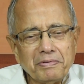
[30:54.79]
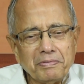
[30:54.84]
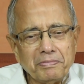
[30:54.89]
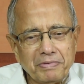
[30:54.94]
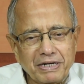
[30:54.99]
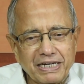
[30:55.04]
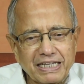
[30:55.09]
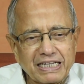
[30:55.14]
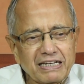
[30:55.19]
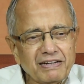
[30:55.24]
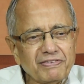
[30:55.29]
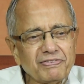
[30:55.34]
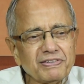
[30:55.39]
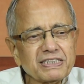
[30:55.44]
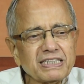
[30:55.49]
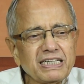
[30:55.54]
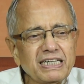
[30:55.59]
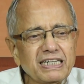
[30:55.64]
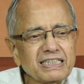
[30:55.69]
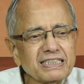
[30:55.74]
medical
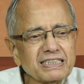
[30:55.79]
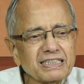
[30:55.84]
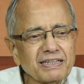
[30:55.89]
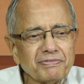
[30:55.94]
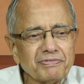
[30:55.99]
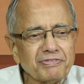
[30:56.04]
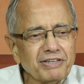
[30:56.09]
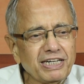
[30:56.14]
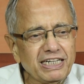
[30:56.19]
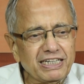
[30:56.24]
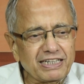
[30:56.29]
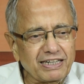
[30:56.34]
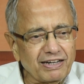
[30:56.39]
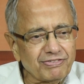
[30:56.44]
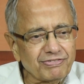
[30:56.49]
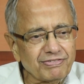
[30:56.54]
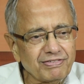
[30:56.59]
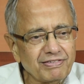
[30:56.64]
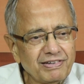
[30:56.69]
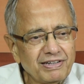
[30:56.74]
facilities are very
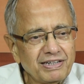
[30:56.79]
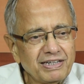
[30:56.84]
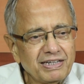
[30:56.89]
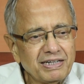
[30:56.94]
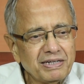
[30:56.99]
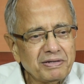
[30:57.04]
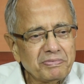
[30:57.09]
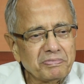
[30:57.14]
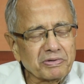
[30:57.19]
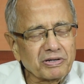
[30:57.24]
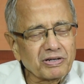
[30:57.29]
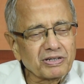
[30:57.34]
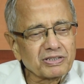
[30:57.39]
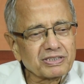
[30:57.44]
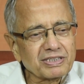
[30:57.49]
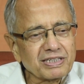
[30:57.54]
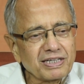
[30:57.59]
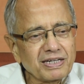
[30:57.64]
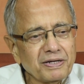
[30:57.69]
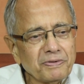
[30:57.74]
tough
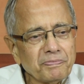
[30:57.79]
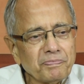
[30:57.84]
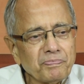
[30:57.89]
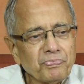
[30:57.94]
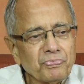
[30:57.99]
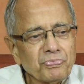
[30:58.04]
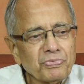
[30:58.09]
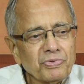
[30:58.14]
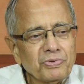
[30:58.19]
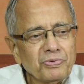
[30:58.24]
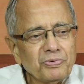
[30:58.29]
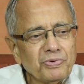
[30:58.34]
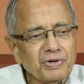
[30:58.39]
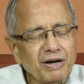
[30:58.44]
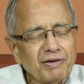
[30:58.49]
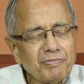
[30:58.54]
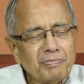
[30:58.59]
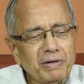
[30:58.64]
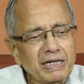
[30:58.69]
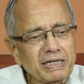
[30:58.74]
because you
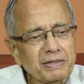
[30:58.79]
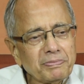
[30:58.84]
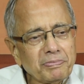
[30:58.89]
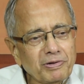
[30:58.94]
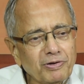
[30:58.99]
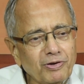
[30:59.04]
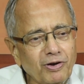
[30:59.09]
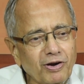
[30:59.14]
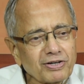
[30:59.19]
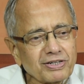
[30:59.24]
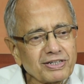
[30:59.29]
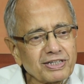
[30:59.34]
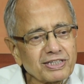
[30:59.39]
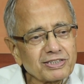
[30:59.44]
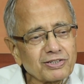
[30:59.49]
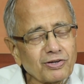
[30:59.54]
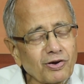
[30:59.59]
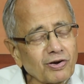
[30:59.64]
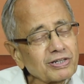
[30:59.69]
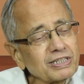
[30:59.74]
have multiple
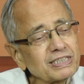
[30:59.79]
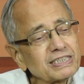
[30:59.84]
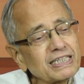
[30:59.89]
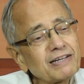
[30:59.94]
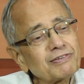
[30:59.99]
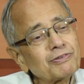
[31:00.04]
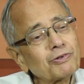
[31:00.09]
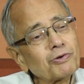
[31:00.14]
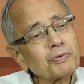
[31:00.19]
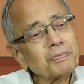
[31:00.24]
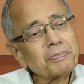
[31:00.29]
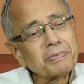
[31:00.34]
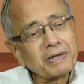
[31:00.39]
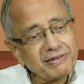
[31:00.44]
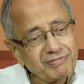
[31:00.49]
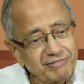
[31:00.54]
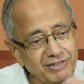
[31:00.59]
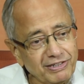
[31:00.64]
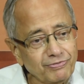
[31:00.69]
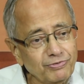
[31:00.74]
doctors. Doctors have their own
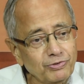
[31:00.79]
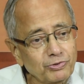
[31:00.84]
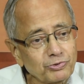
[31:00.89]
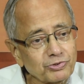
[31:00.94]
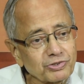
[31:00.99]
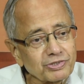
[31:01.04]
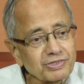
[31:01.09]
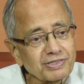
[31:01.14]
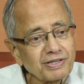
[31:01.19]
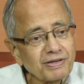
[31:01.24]
private views.